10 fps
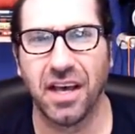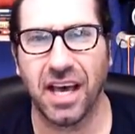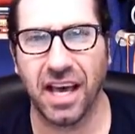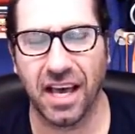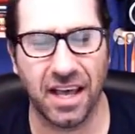
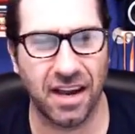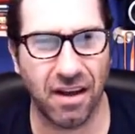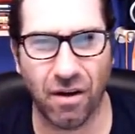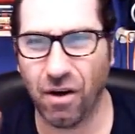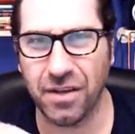and
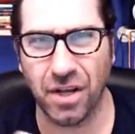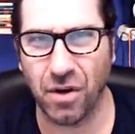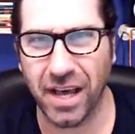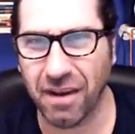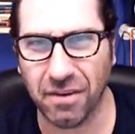
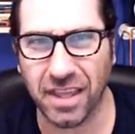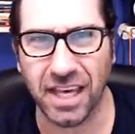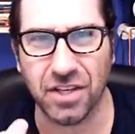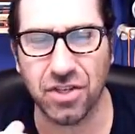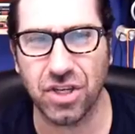everything
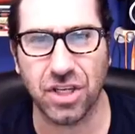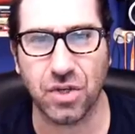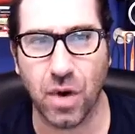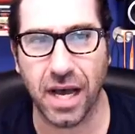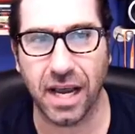is just
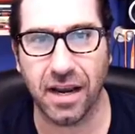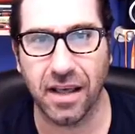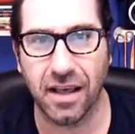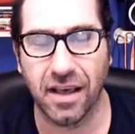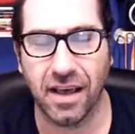right,
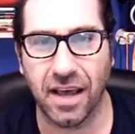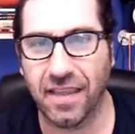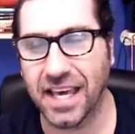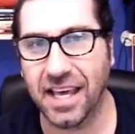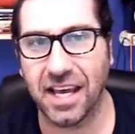and
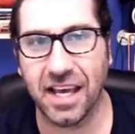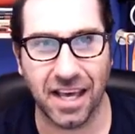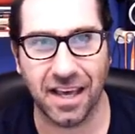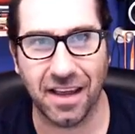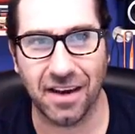they get a
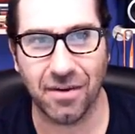hit.